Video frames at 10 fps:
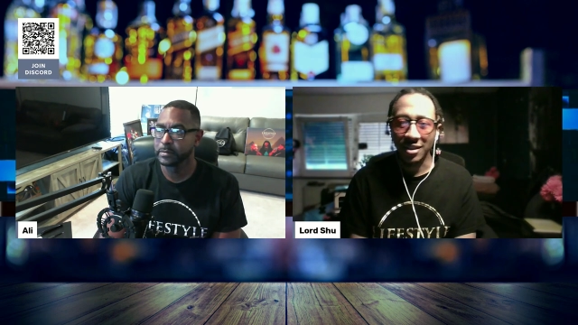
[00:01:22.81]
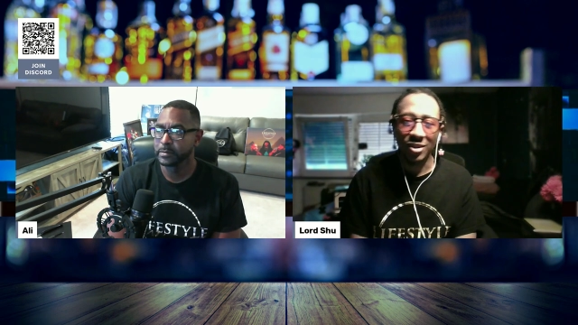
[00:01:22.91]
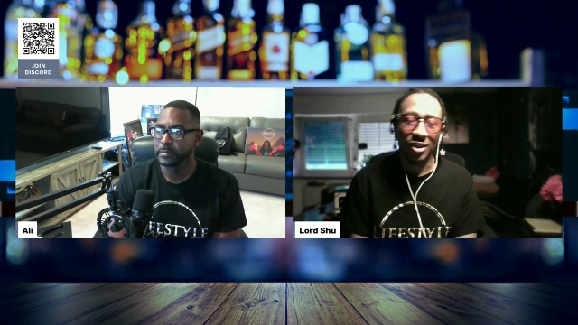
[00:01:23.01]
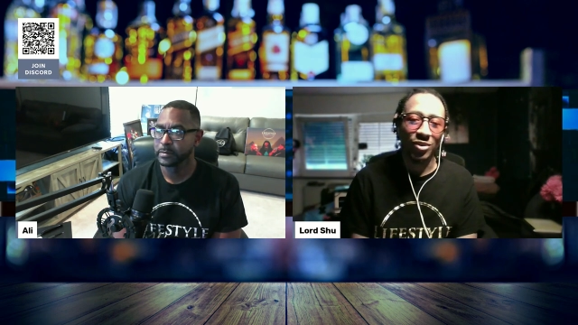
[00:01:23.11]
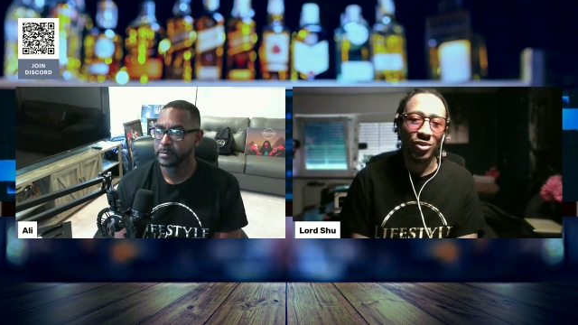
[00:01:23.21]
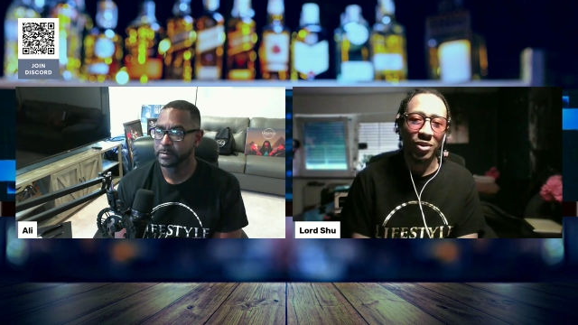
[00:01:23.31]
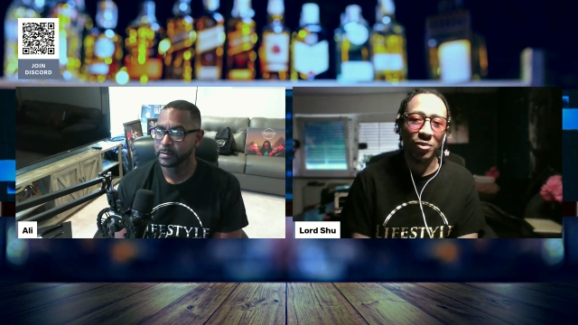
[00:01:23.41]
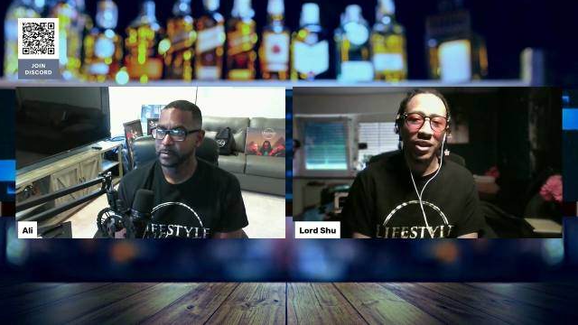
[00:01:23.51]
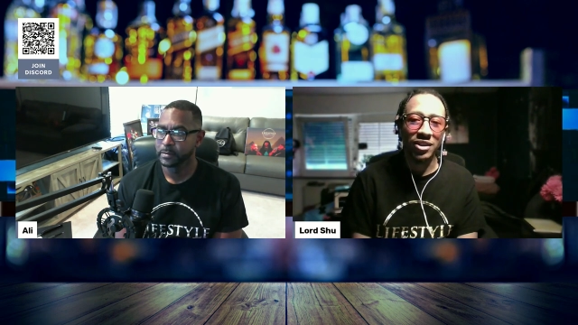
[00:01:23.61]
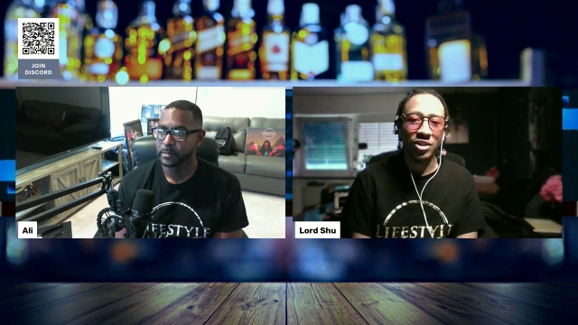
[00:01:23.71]
Speaker 1: You know, you could
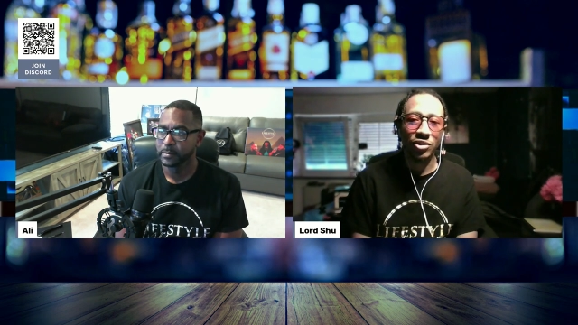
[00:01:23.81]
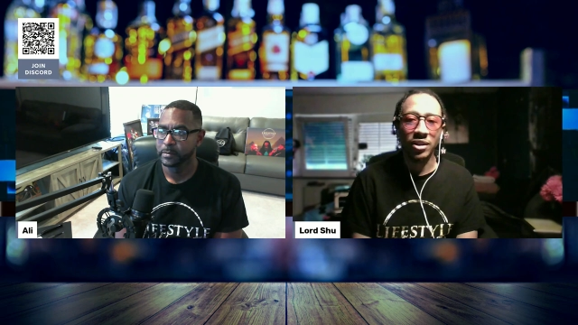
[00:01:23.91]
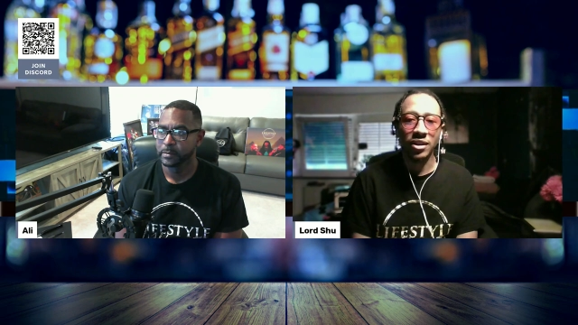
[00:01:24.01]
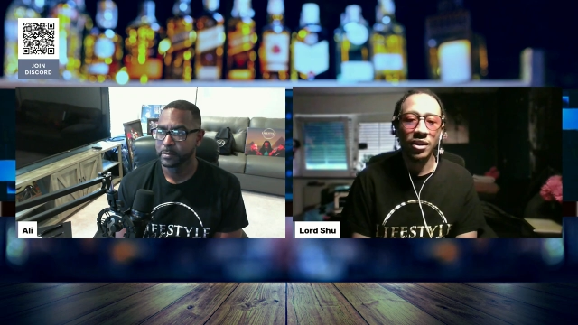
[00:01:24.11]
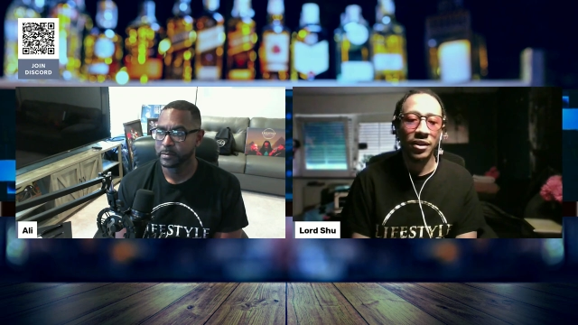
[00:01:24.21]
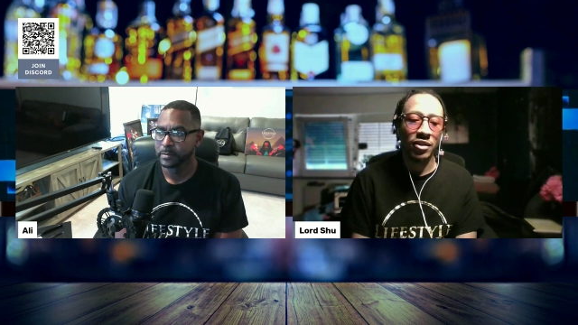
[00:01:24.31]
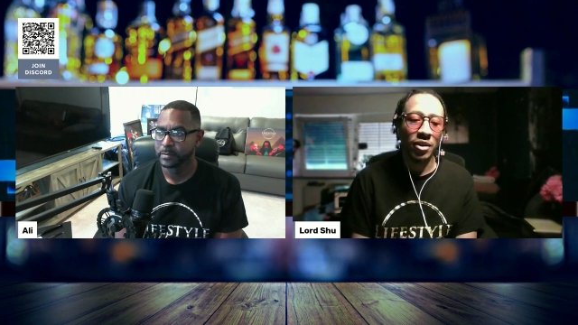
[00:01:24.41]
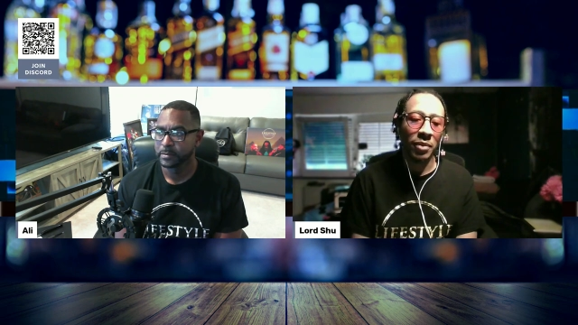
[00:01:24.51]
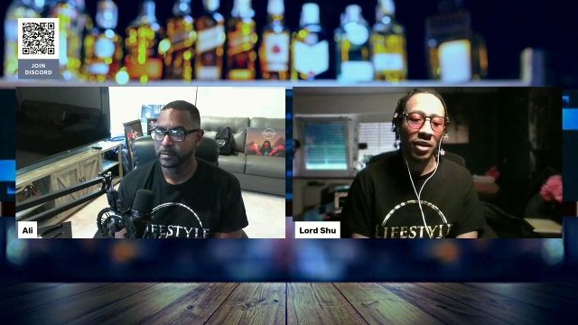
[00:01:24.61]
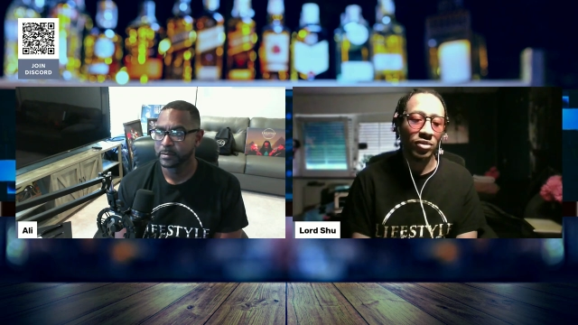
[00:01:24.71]
really strengthen
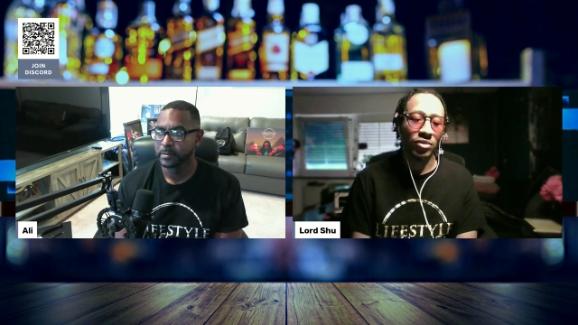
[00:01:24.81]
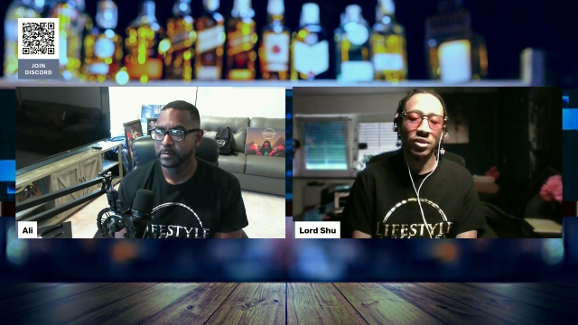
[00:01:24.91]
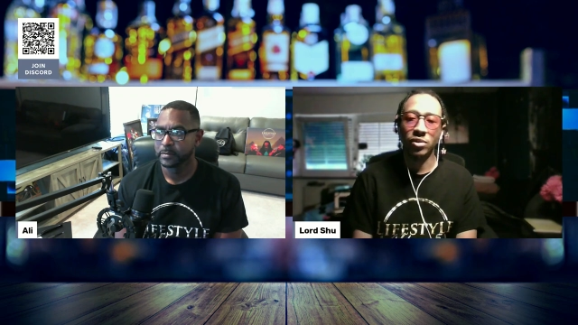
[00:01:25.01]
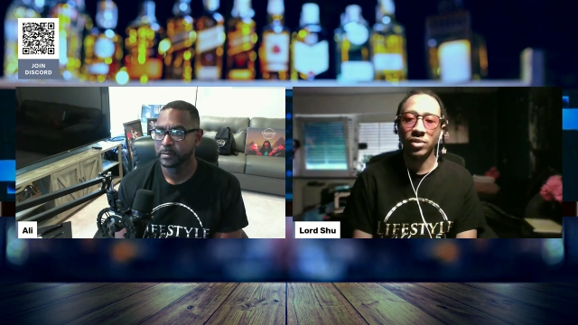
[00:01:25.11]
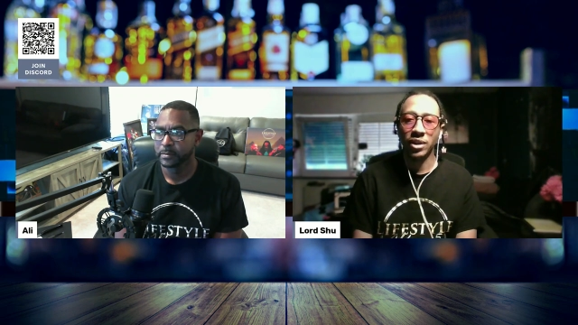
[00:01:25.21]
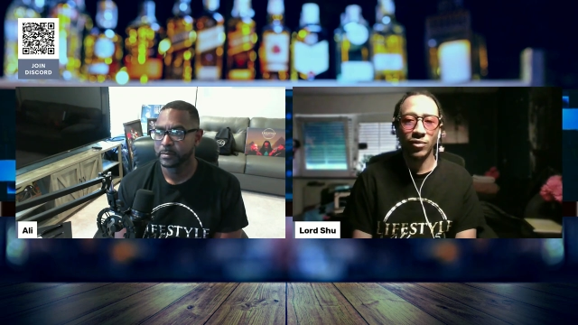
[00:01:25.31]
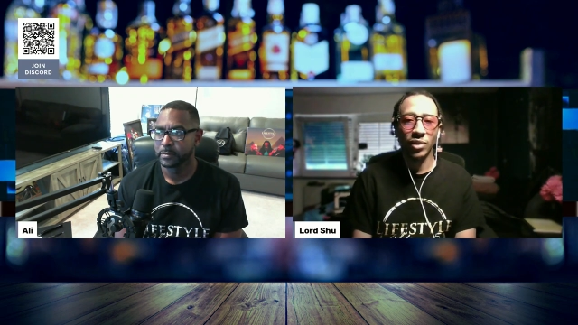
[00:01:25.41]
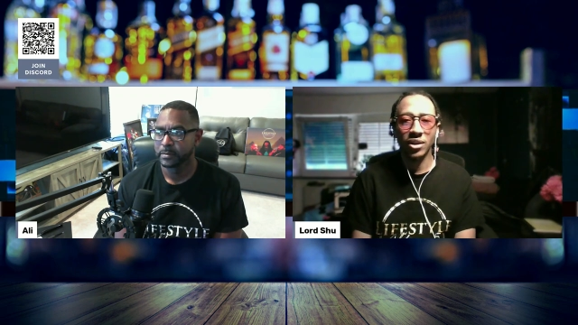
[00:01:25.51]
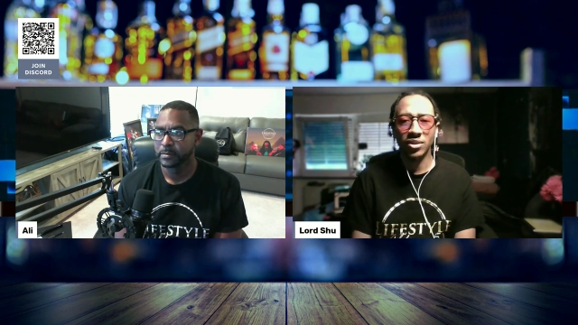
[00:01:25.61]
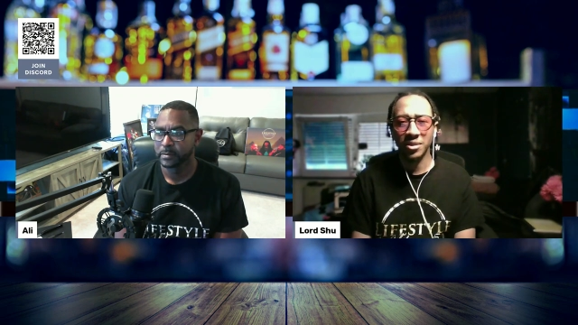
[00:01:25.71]
your muscles doing
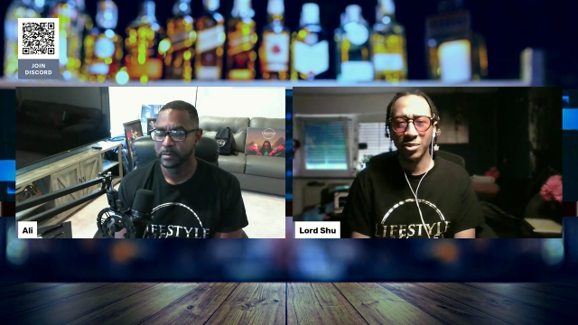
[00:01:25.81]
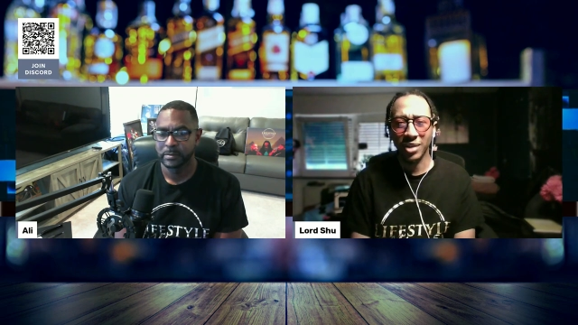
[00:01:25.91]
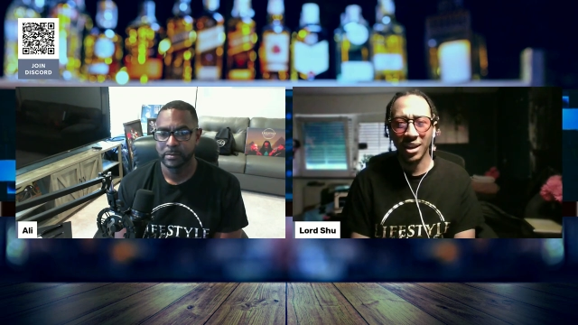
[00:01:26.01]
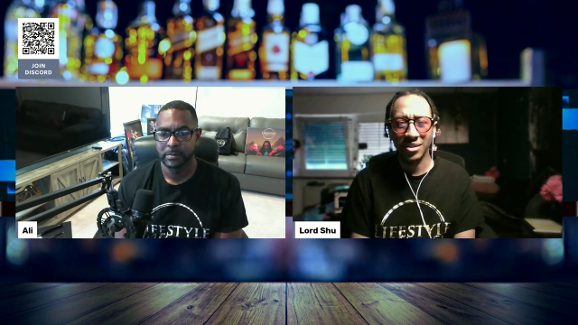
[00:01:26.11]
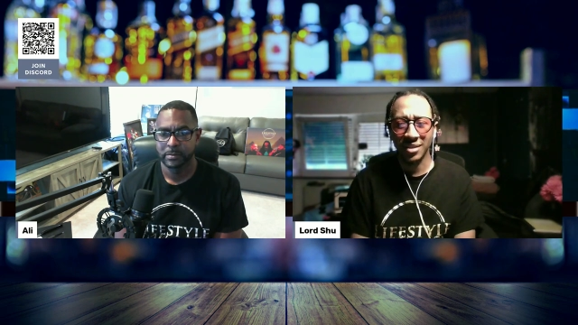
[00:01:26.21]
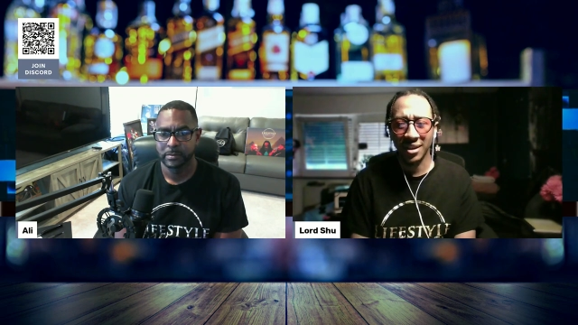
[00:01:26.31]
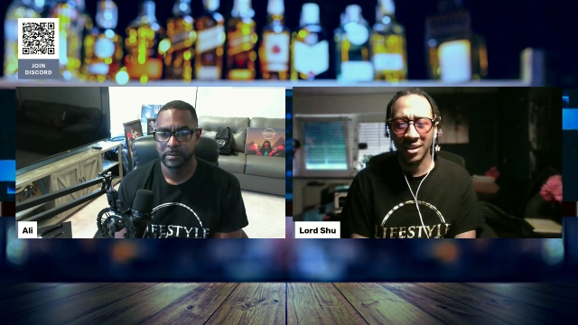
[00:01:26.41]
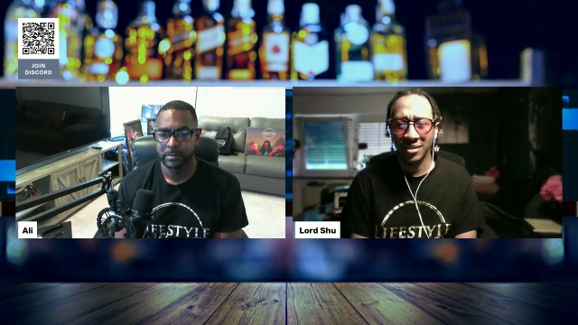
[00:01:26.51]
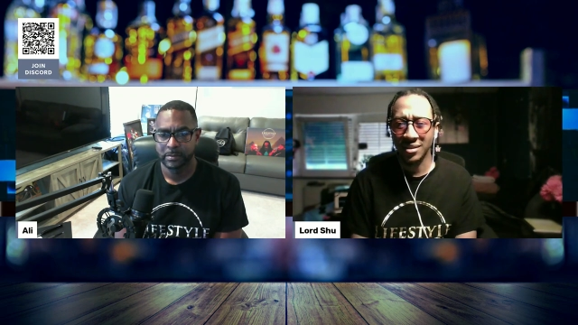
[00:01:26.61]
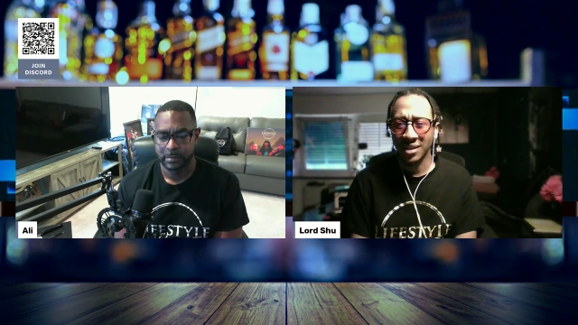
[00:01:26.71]
real simple
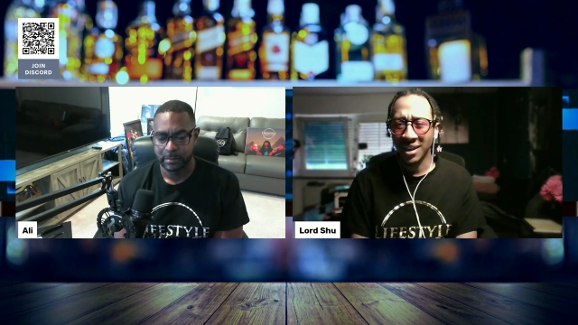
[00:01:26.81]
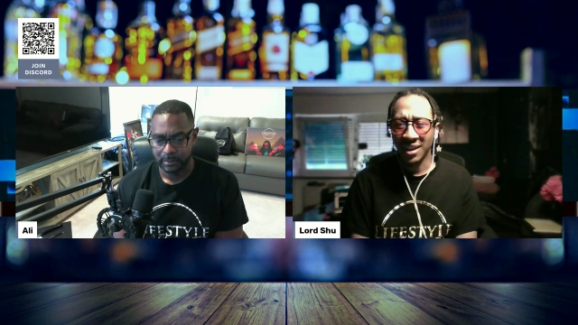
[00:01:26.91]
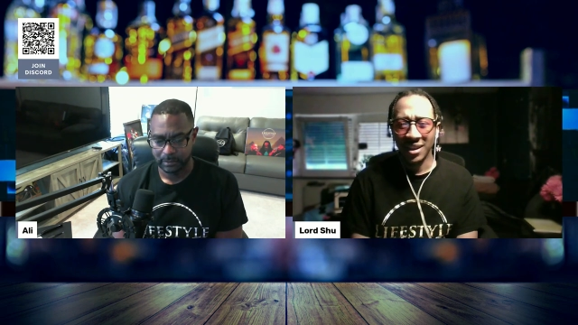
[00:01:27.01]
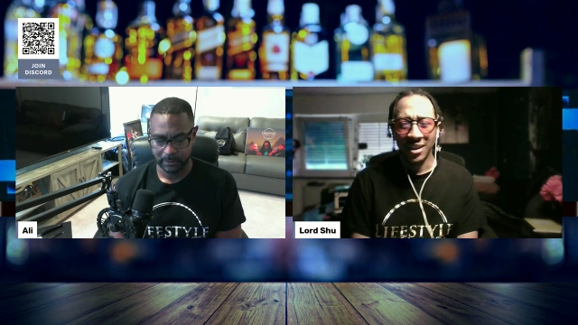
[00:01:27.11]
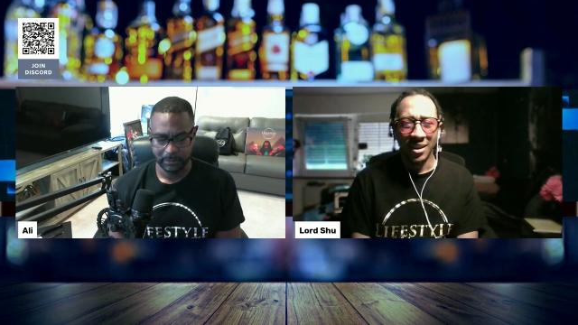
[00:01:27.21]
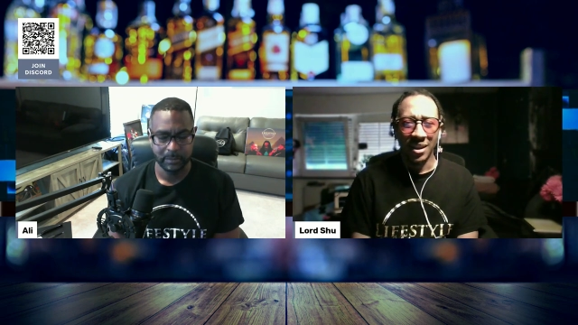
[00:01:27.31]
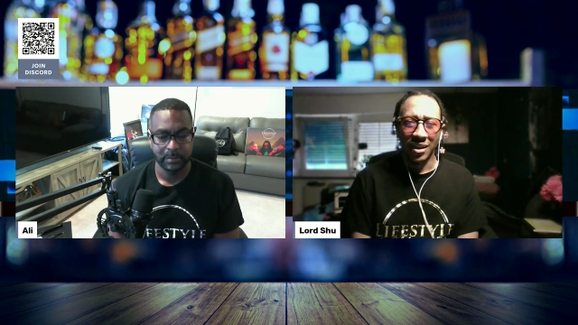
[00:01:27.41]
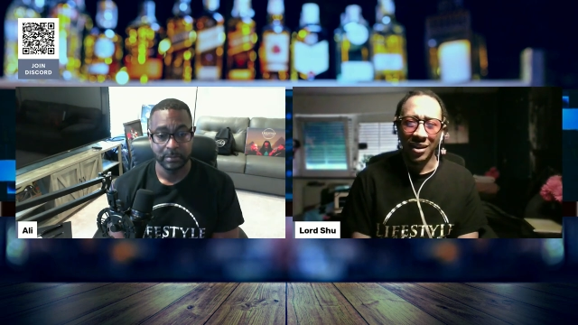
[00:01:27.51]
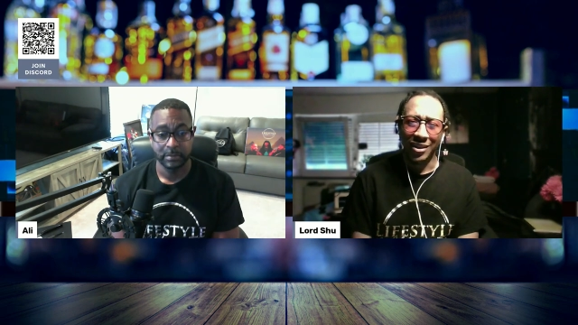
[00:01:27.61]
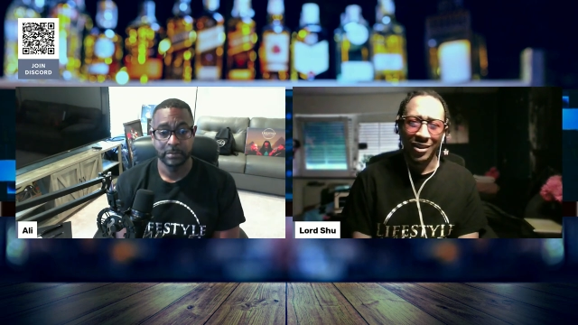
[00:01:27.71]
exercises
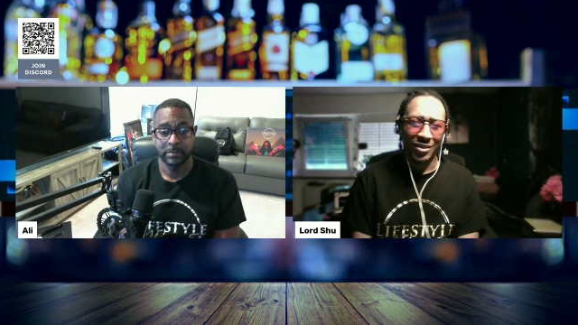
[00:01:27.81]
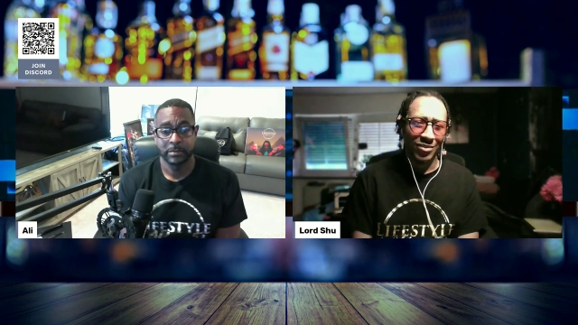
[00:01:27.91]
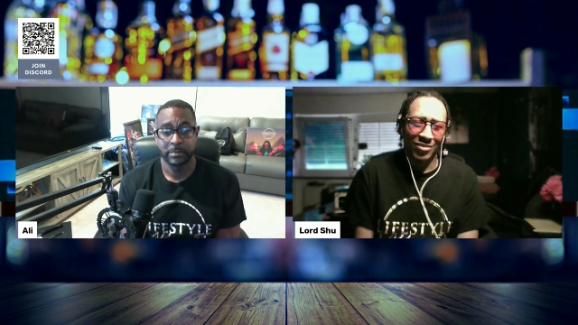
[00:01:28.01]
uh,